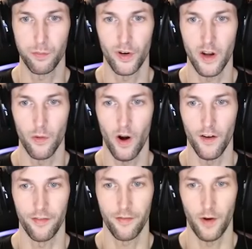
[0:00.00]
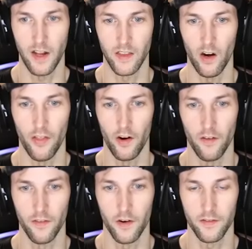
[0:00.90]
pretty rough right there.
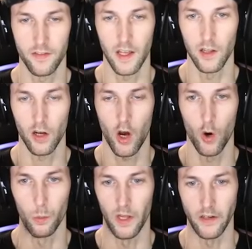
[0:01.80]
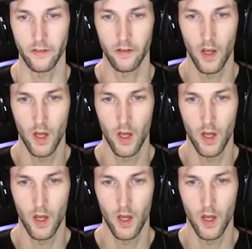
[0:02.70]
They look homeless.